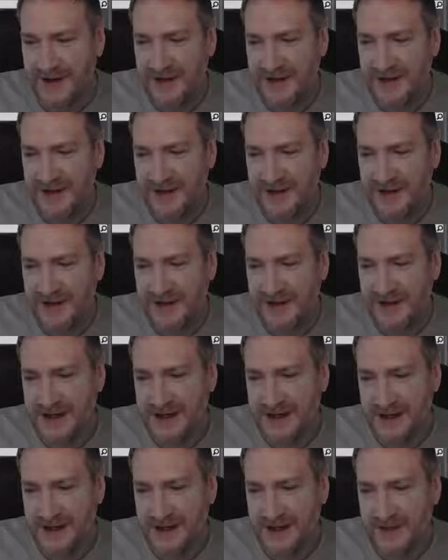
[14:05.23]
Canu's
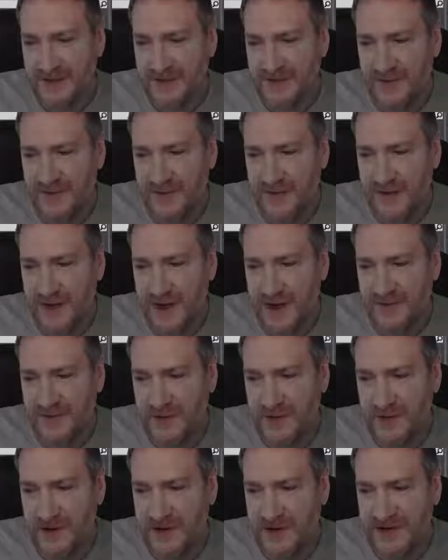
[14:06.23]
asking, from my
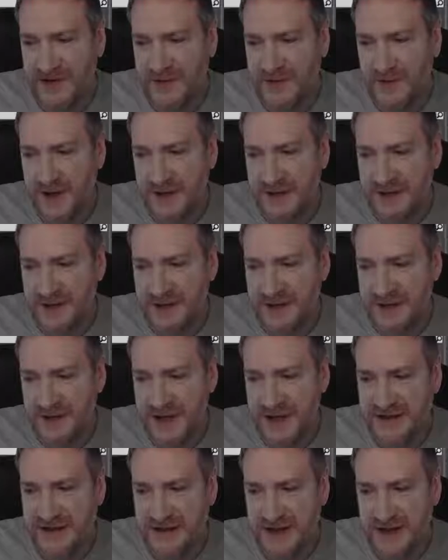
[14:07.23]
point, is it better to
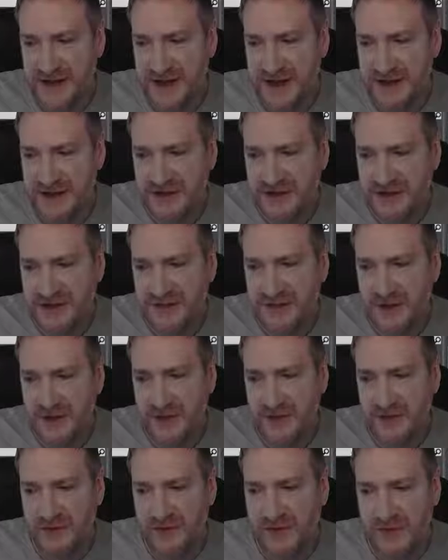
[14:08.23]
texture as you
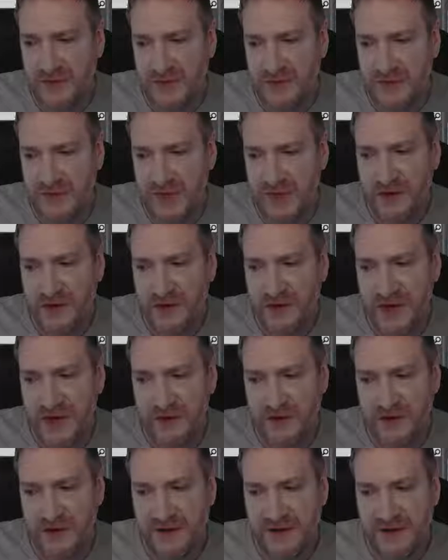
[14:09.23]
model or model
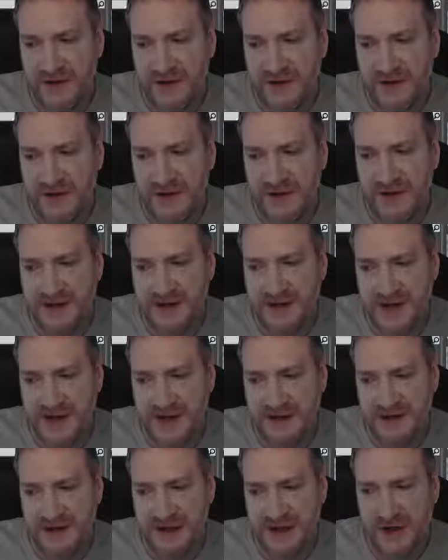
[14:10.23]
everything and then
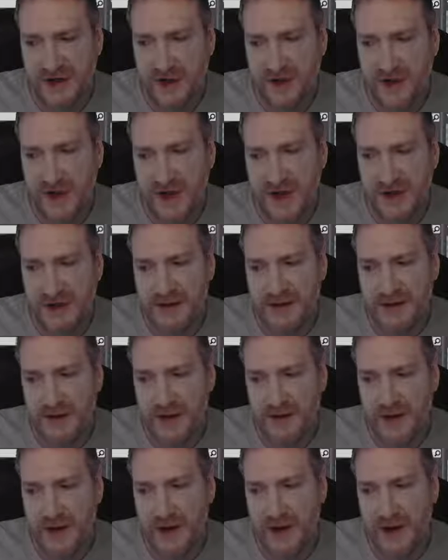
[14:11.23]
texture one
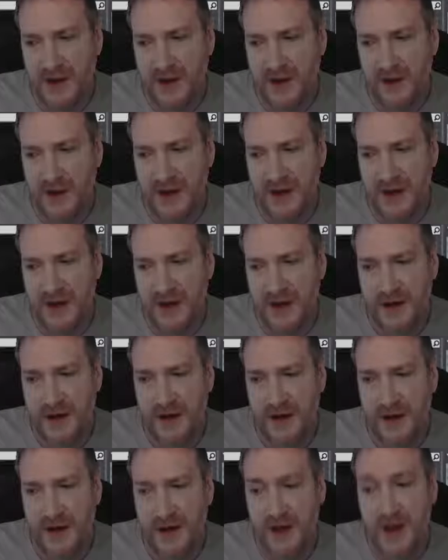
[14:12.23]
by one
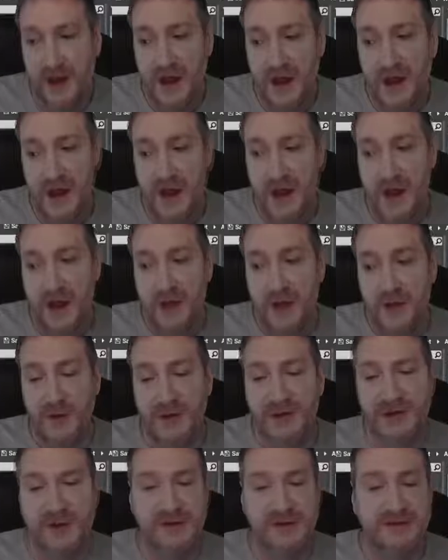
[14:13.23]

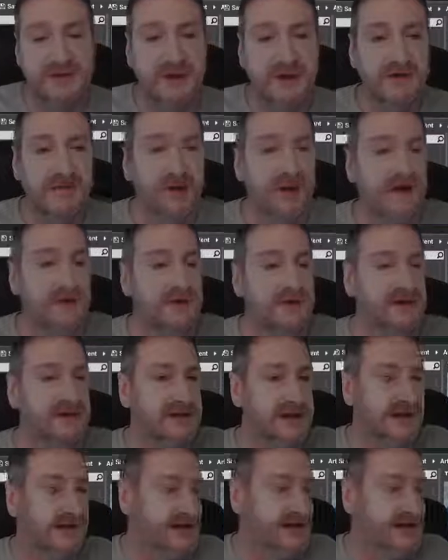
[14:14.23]
when doing small environments?